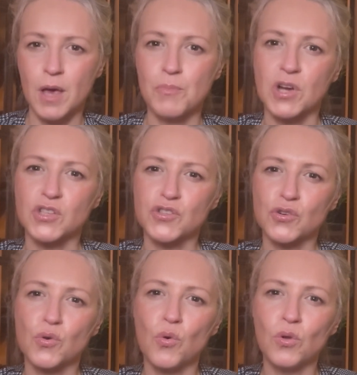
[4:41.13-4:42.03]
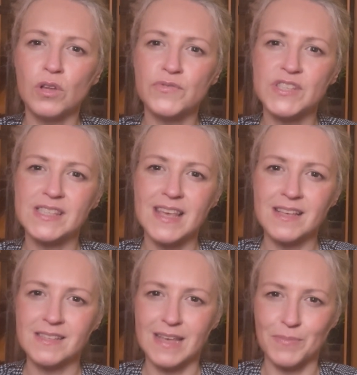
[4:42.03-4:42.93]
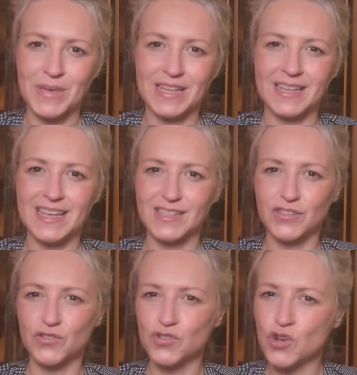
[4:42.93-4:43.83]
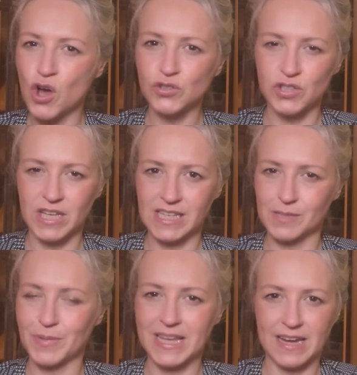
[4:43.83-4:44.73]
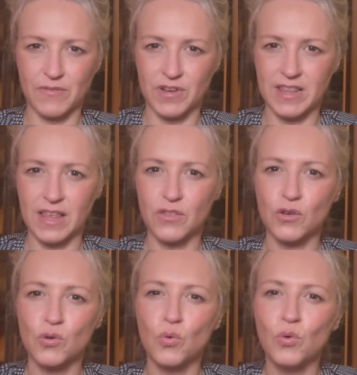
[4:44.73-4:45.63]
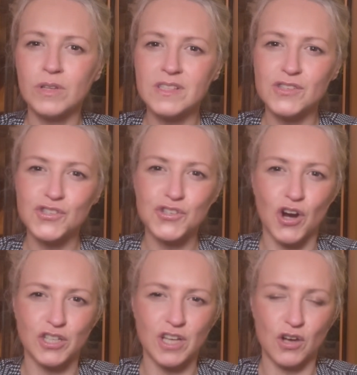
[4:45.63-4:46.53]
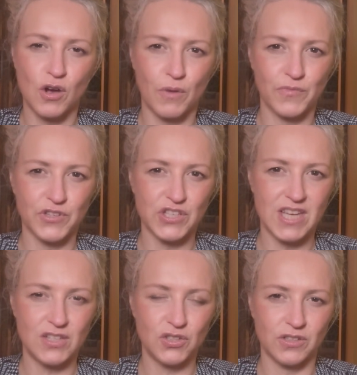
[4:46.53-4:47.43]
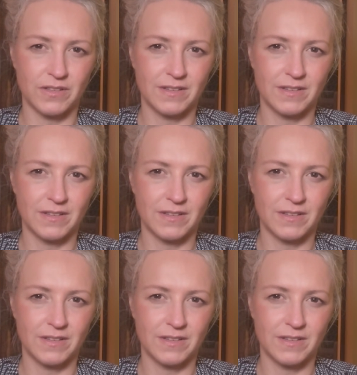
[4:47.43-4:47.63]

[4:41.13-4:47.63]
Because the goal of a sales email is not to explain everything. The goal is to start a conversation.